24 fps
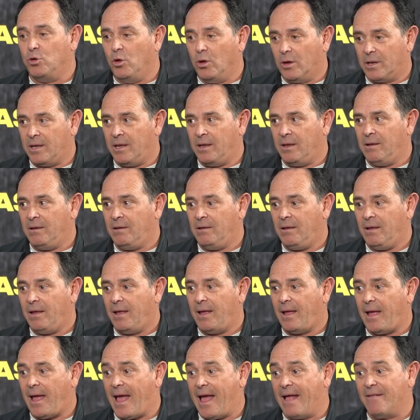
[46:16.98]
looking
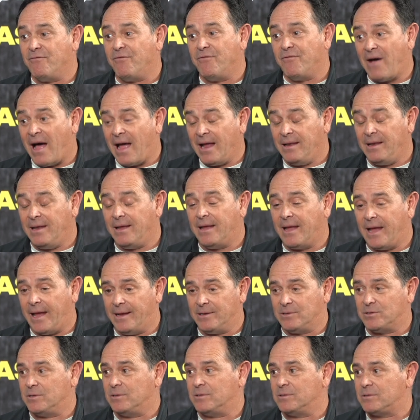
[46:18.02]
and finding
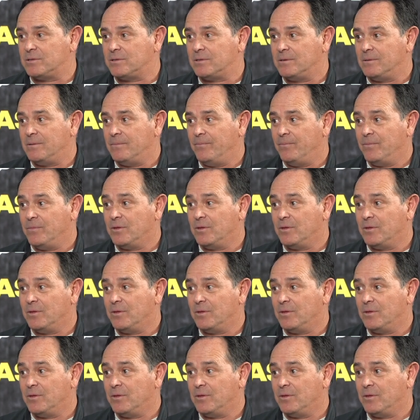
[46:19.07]
cases